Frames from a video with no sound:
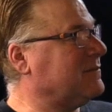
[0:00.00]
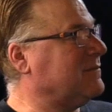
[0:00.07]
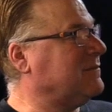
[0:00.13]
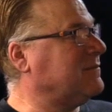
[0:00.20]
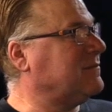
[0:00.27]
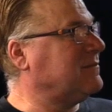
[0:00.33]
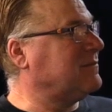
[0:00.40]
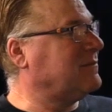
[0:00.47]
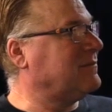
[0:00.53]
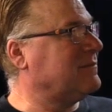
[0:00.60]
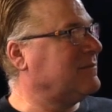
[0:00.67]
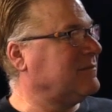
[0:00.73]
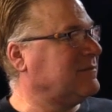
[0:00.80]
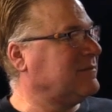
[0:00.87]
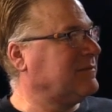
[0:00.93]
barrels. I
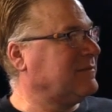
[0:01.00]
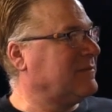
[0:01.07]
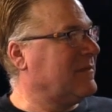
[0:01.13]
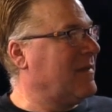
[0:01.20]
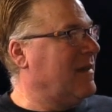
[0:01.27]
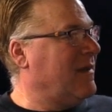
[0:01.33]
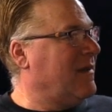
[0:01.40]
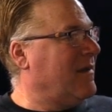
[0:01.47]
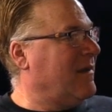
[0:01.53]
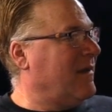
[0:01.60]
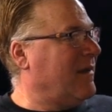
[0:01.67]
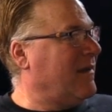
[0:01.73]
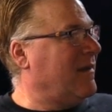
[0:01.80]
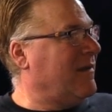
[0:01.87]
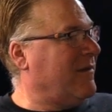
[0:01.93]
mean, I get it. There's a lot
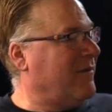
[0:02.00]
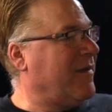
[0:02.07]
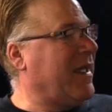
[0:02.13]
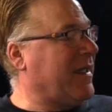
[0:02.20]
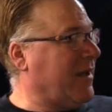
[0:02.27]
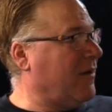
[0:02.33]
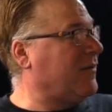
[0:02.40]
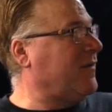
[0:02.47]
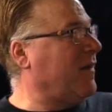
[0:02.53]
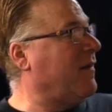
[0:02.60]
of there's like a lot of